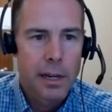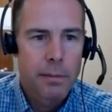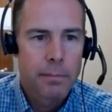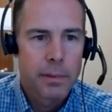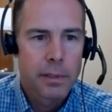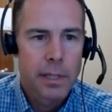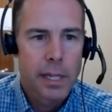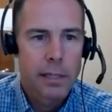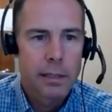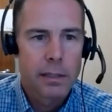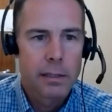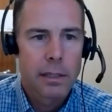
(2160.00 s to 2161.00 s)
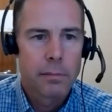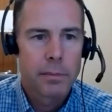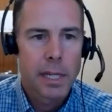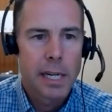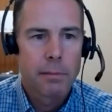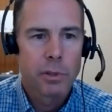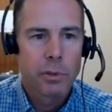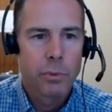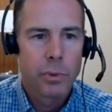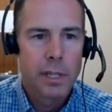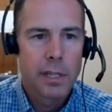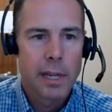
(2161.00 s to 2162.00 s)
up is that sometimes
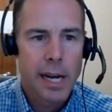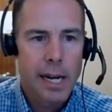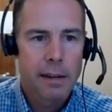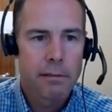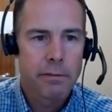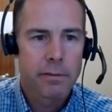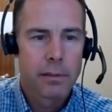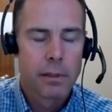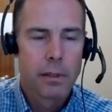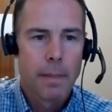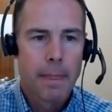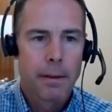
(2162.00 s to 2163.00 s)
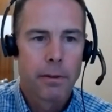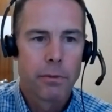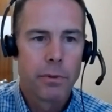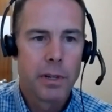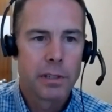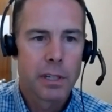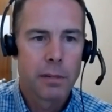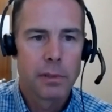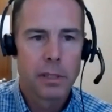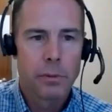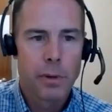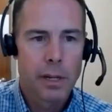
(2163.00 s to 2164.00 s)
we have
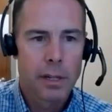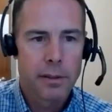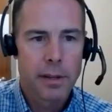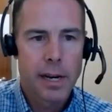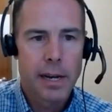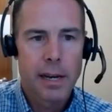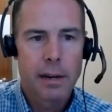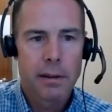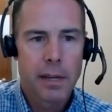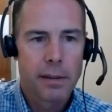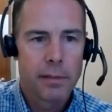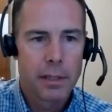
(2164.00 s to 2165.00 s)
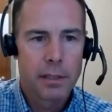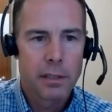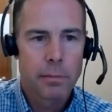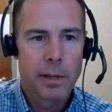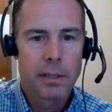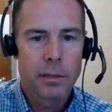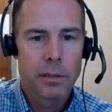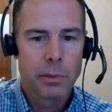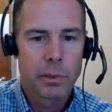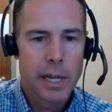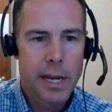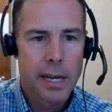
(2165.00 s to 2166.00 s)
reasonably well thought out evidence based
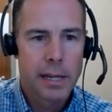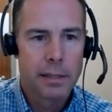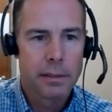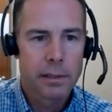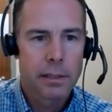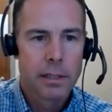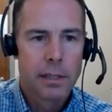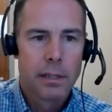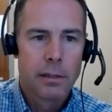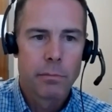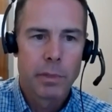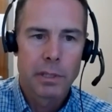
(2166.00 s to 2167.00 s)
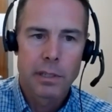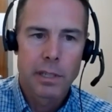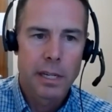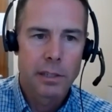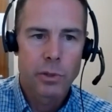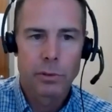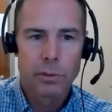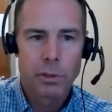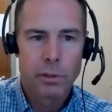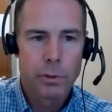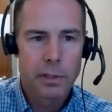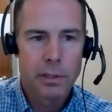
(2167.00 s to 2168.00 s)
plans, but states will
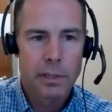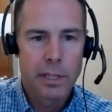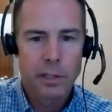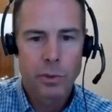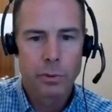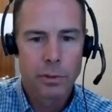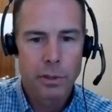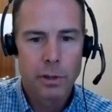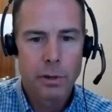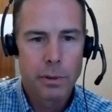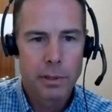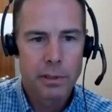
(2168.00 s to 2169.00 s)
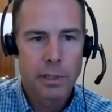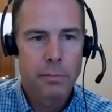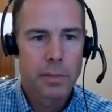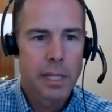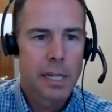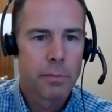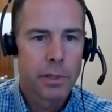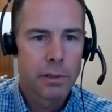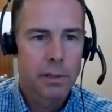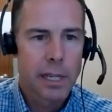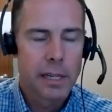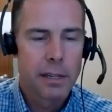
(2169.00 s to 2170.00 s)
do what states will do, and sometimes
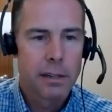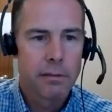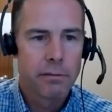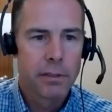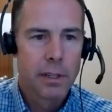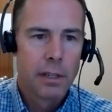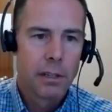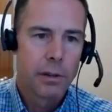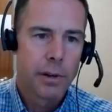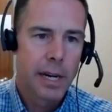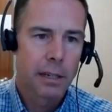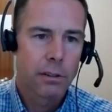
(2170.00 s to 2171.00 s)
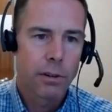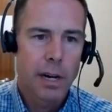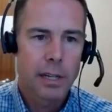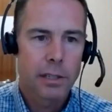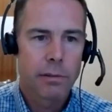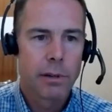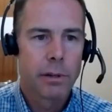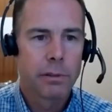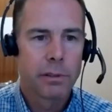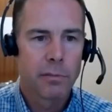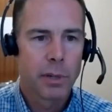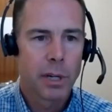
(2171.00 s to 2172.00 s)
you're kind of you're at a
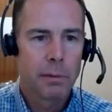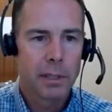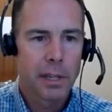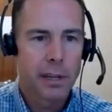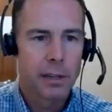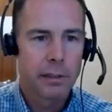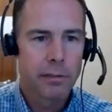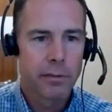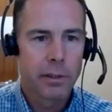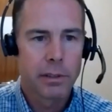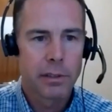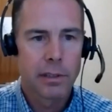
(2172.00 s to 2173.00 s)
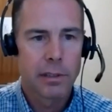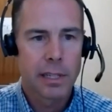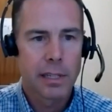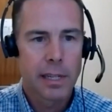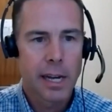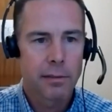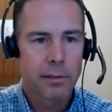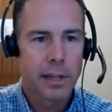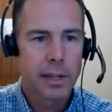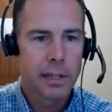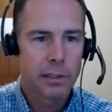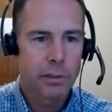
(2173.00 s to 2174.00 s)
crossroads of public health versus
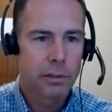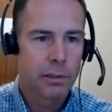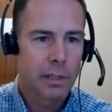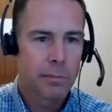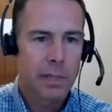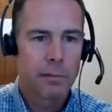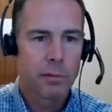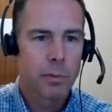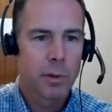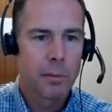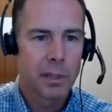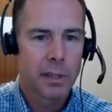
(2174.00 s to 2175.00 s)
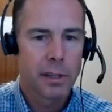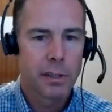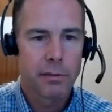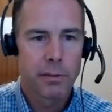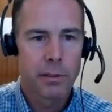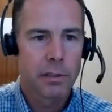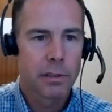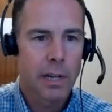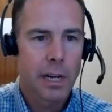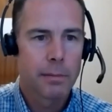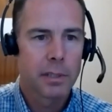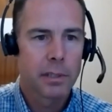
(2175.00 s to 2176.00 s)
athletics, or sometimes public health versus
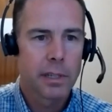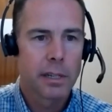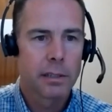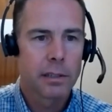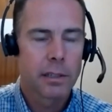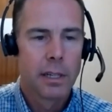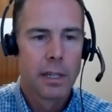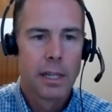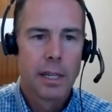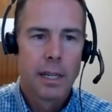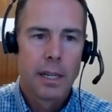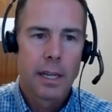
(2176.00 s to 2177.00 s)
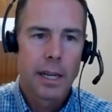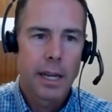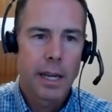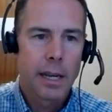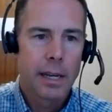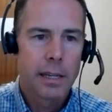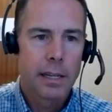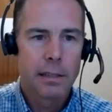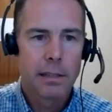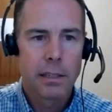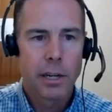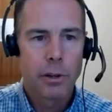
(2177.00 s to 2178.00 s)
common sense,
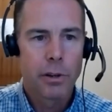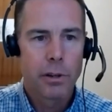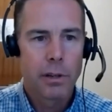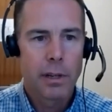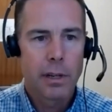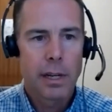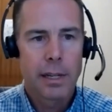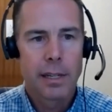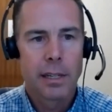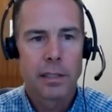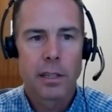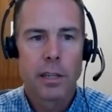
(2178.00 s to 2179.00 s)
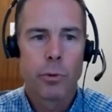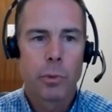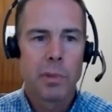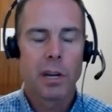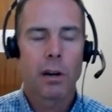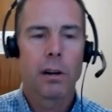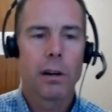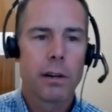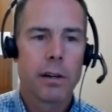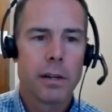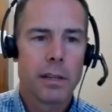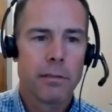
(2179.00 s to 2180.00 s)
and you know you it, it would be
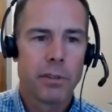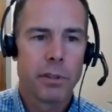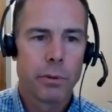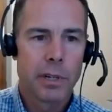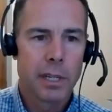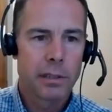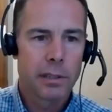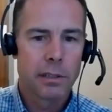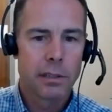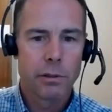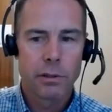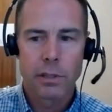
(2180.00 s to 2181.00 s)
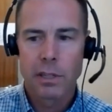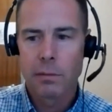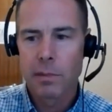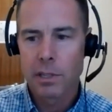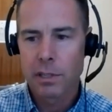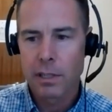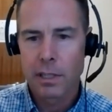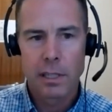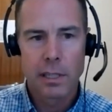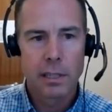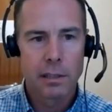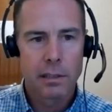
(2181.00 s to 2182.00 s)
hard if you were an institution in
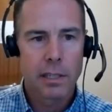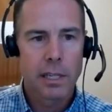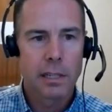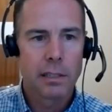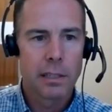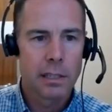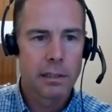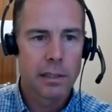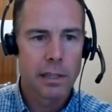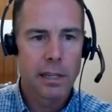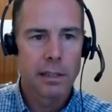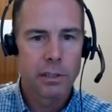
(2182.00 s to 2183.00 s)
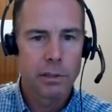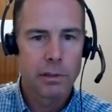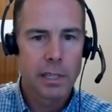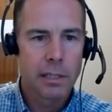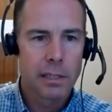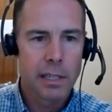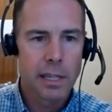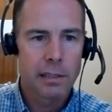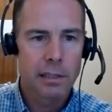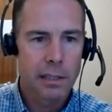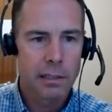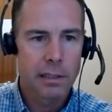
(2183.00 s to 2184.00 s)
Michigan and the state did say that you need to
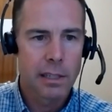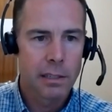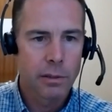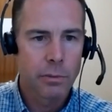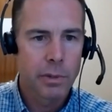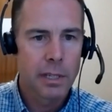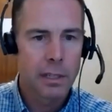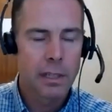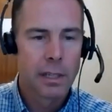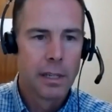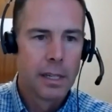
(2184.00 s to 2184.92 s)
test six days a week